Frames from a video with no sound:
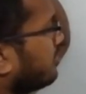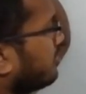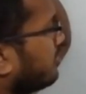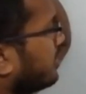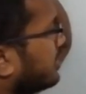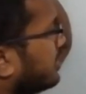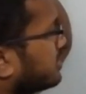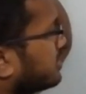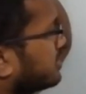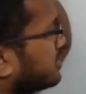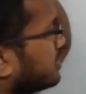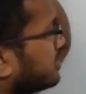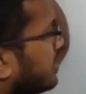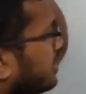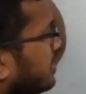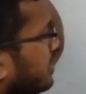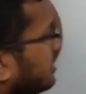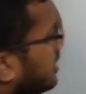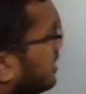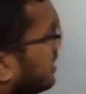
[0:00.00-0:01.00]
minus
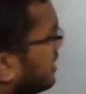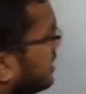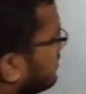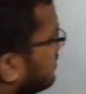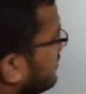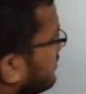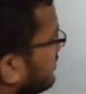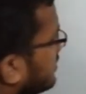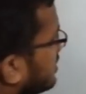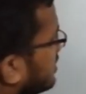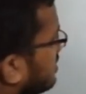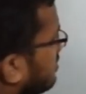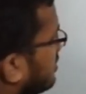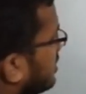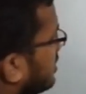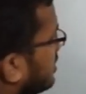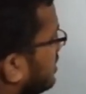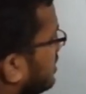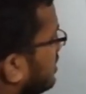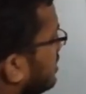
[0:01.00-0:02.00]
9, that is
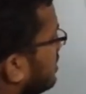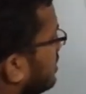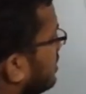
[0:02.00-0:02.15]
visible.